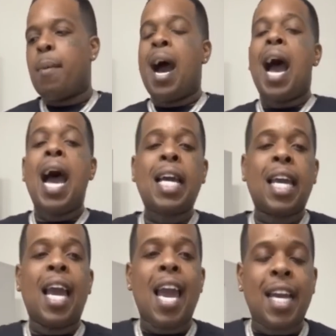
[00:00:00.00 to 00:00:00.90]
But I
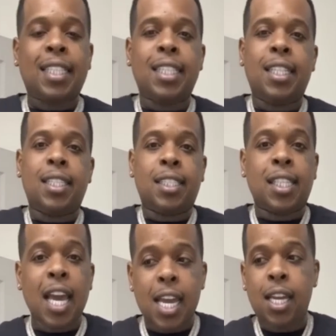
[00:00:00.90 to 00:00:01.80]
can actually
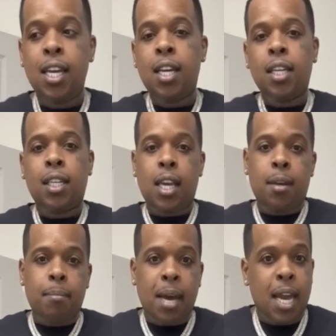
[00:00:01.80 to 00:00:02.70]
say
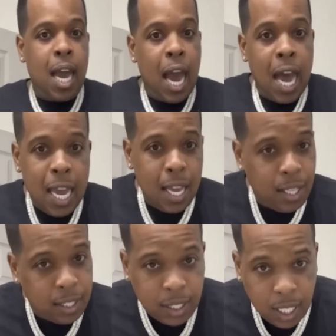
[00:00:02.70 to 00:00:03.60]
that, man, I
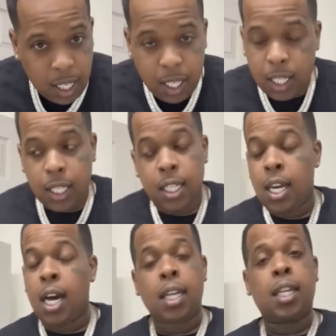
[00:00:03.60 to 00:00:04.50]
ain't seen
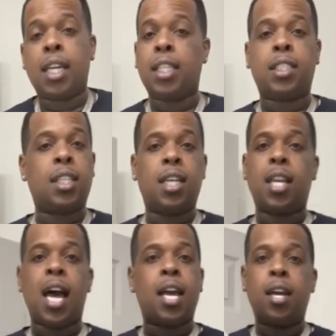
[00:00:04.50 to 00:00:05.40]
none of this
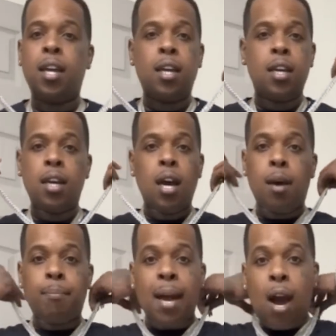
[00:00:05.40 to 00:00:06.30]
shit. Like,
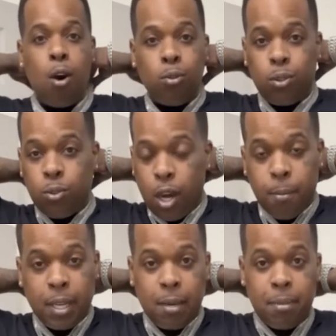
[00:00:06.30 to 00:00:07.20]
man, I don't do
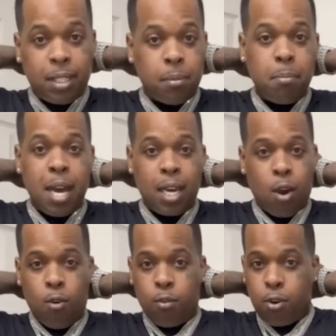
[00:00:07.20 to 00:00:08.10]
nothing but give me some
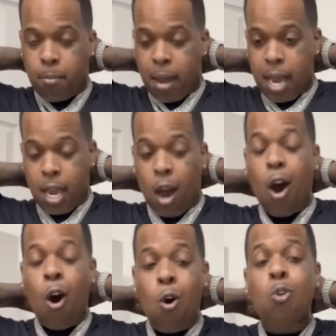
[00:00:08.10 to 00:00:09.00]
money over here, man.
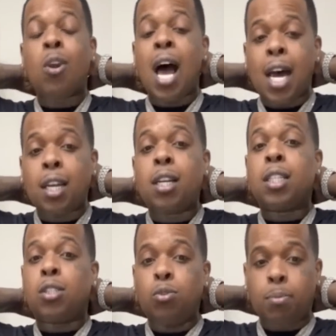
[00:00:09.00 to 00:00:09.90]
A whole lot of
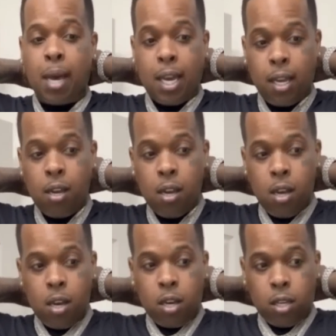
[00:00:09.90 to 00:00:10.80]
it, too, man.
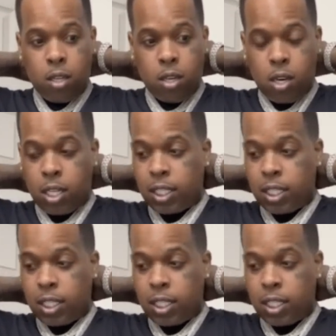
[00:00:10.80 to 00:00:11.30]
You know